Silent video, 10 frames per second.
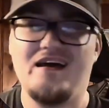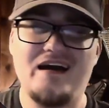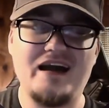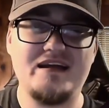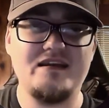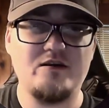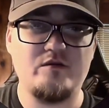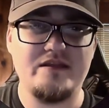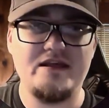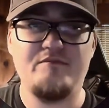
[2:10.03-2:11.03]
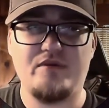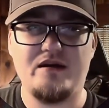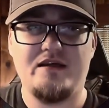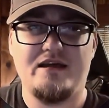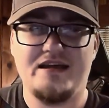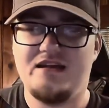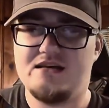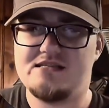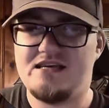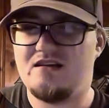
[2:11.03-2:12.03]
I can deal with it, but it
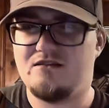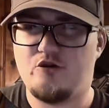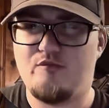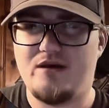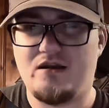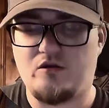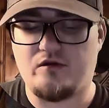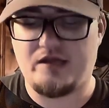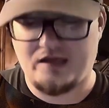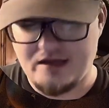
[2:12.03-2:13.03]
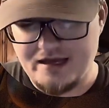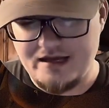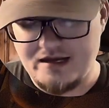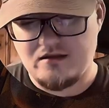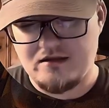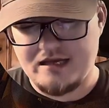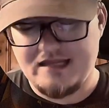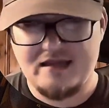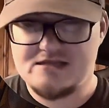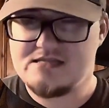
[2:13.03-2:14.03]
does get a little bit annoying, and it
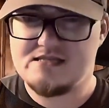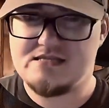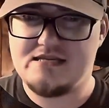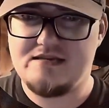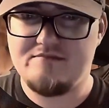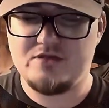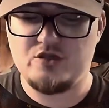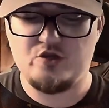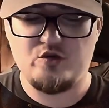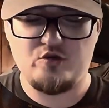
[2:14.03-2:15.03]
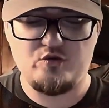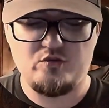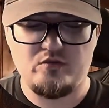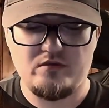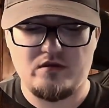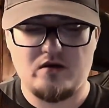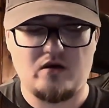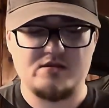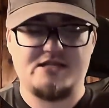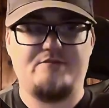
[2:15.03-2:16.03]
doesn't seem to
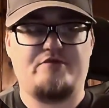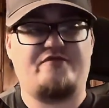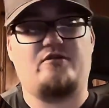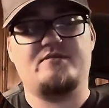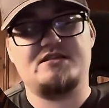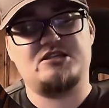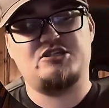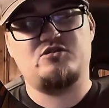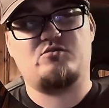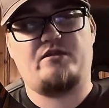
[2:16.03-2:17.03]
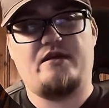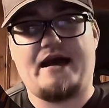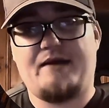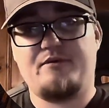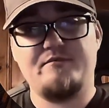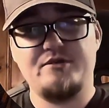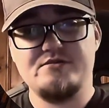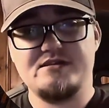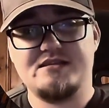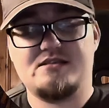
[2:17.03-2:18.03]
cause any performance issues with the app I'm
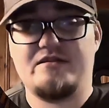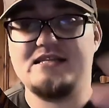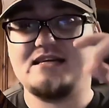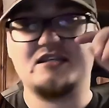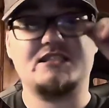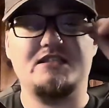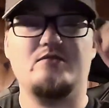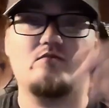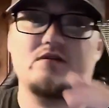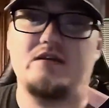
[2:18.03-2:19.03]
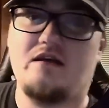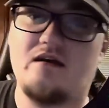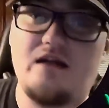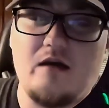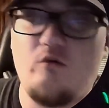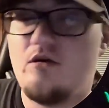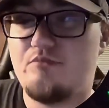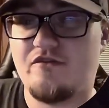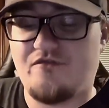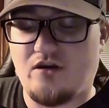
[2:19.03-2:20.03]
using, so that's actually really good. I would
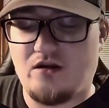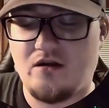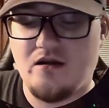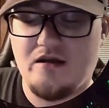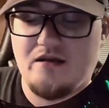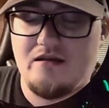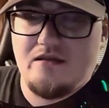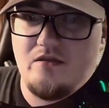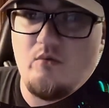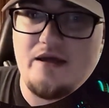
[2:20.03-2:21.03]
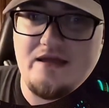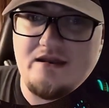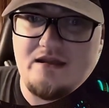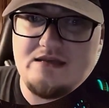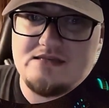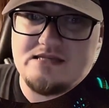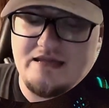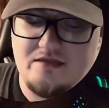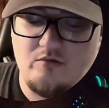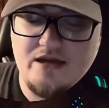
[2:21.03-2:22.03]
prefer the way it is. Like
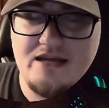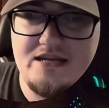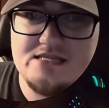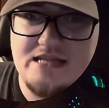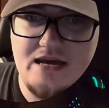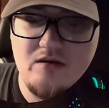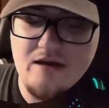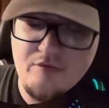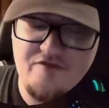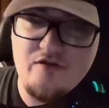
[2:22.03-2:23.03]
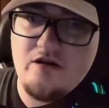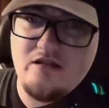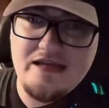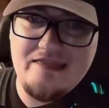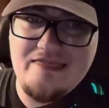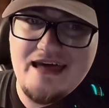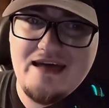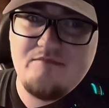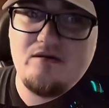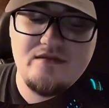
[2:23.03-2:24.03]
the way it is now, I prefer it like
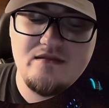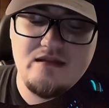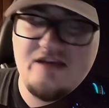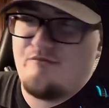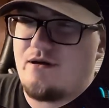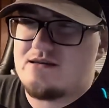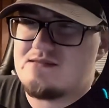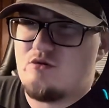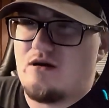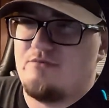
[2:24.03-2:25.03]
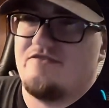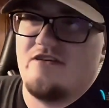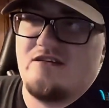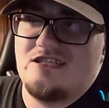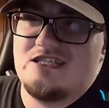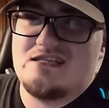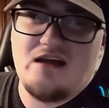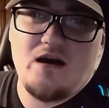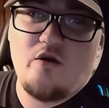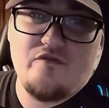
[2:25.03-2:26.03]
that, but if possible, I prefer it to just
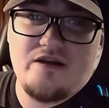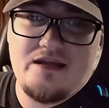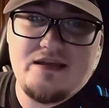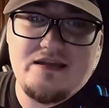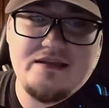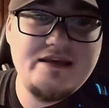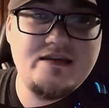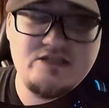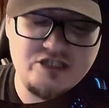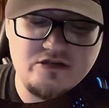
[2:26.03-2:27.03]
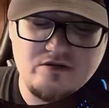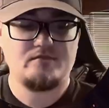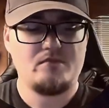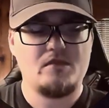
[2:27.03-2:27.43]
not overheat in general.